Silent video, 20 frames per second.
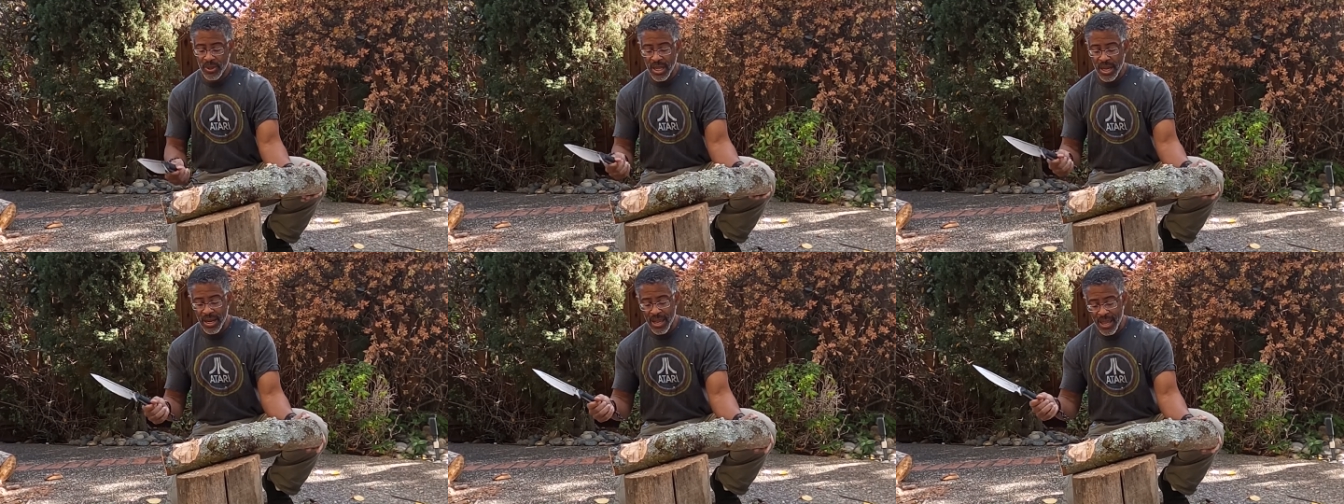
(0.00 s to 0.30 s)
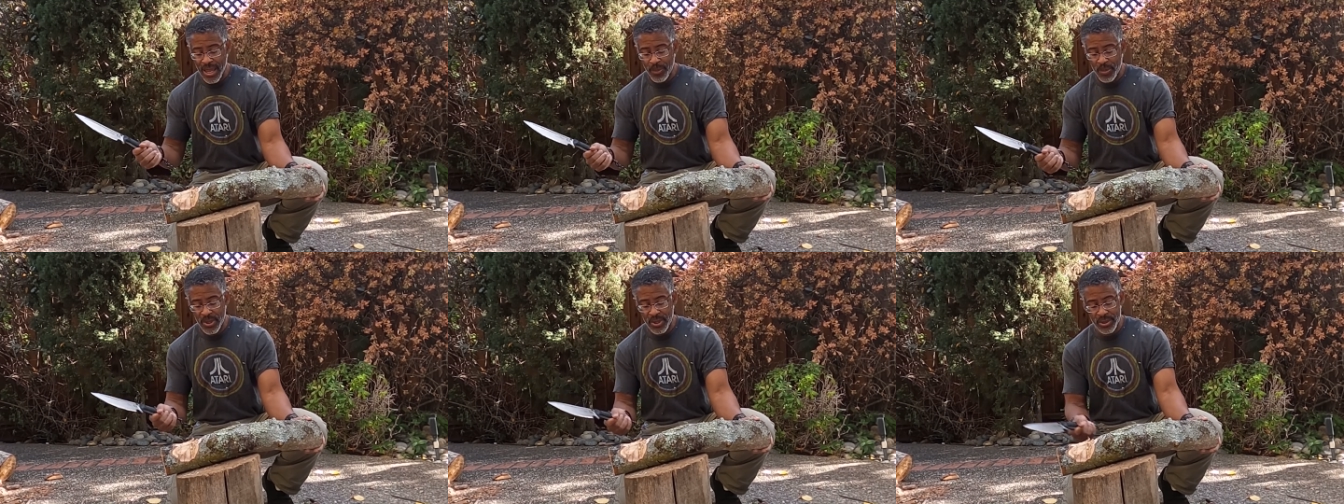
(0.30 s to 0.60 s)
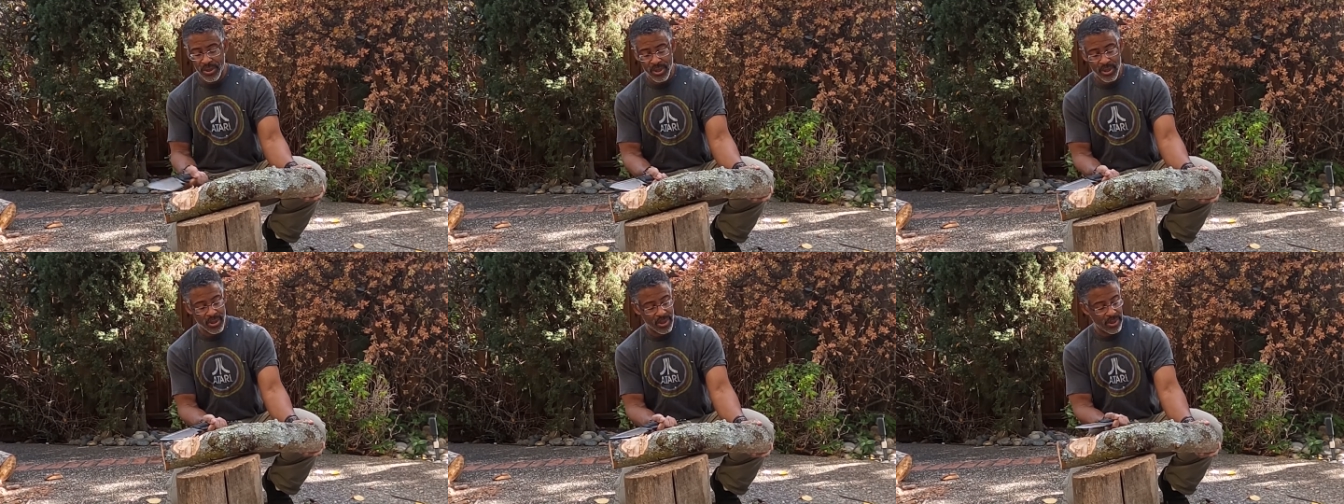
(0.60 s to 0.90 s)
that
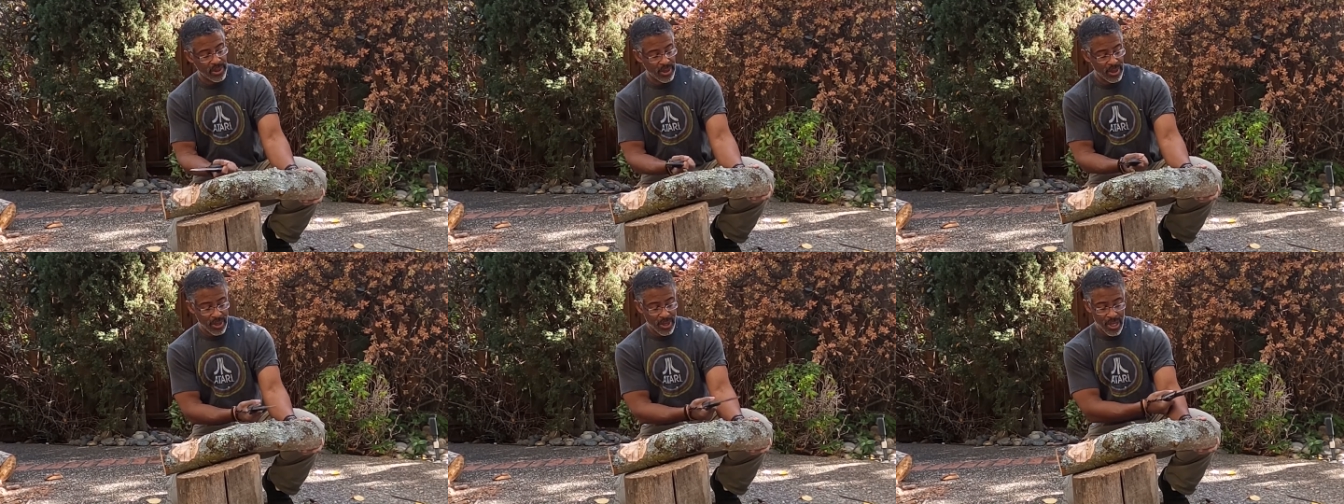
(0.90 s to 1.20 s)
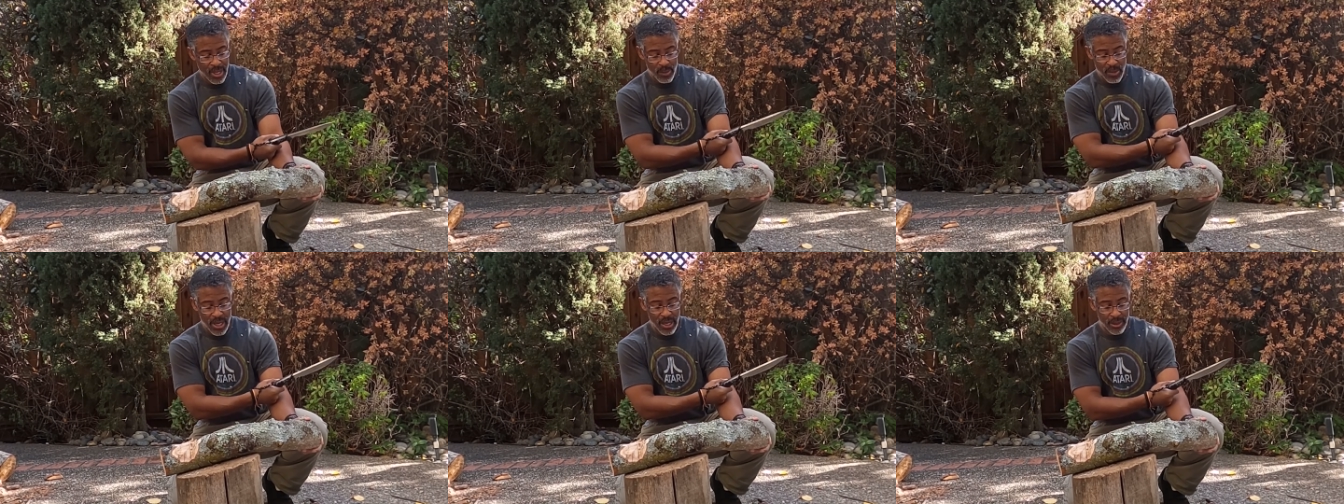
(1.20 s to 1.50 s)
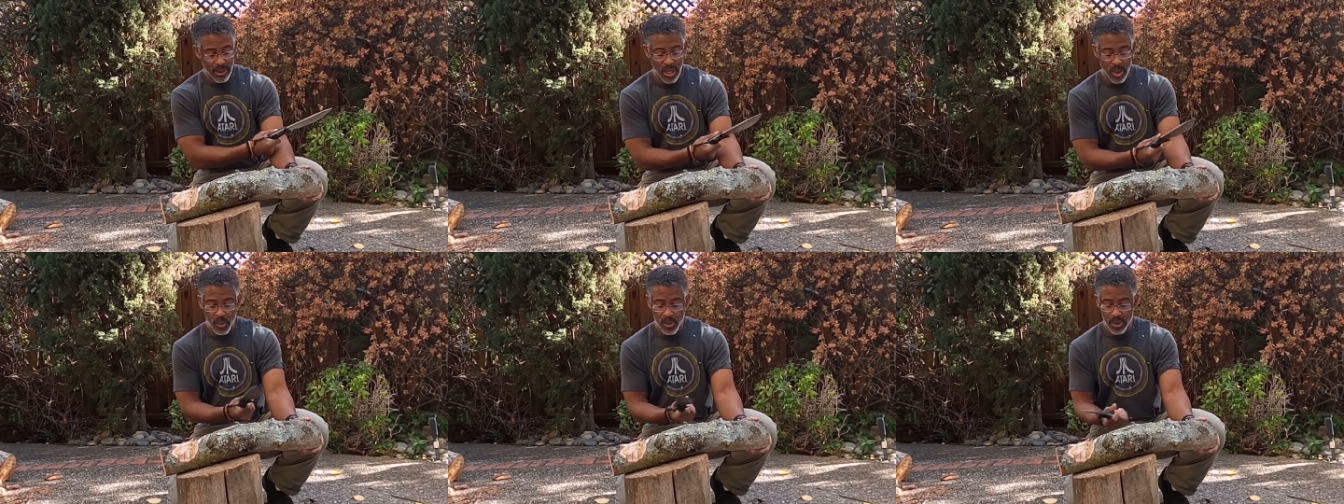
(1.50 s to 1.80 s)
happens, I'm
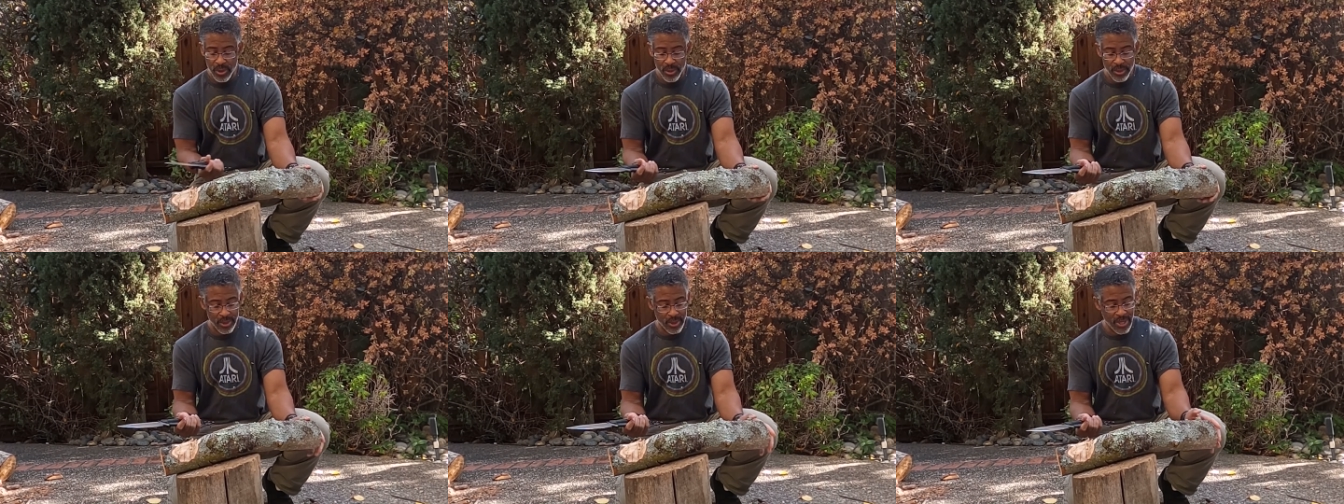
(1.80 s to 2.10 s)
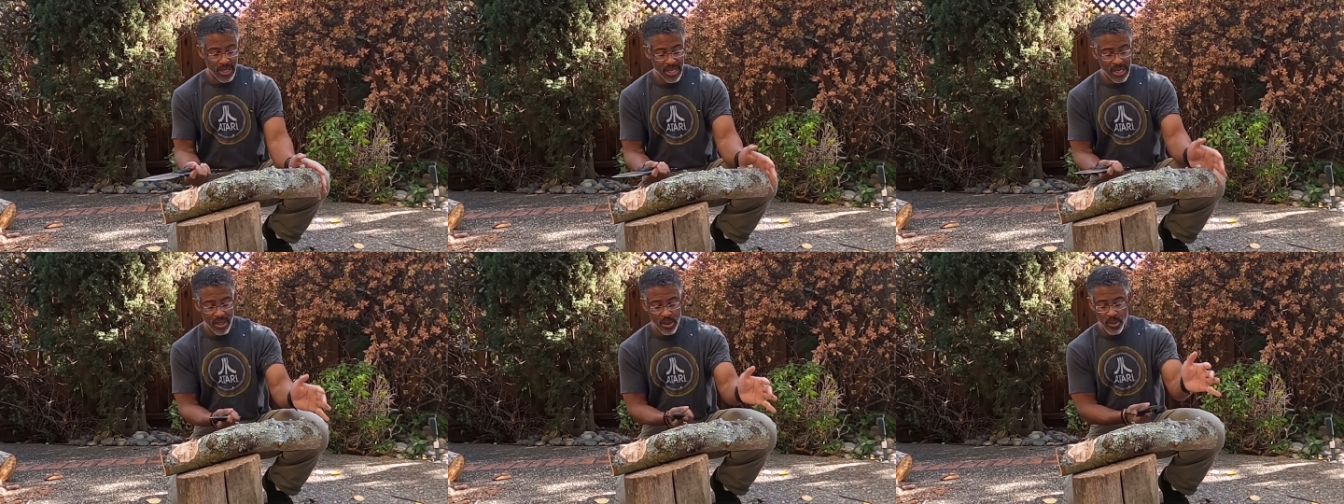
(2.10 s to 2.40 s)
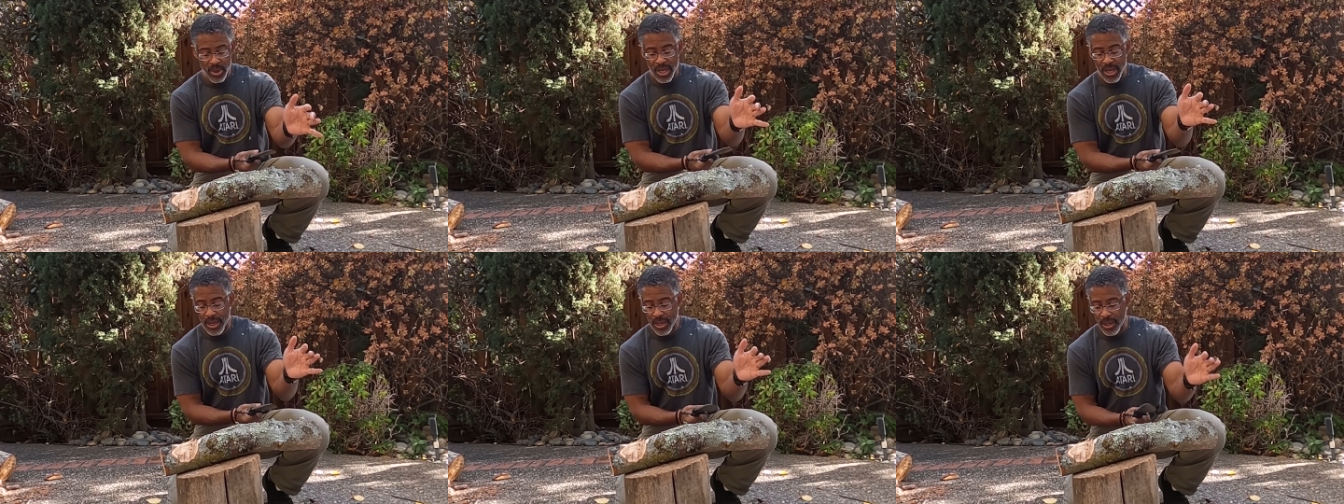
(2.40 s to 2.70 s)
not coming into my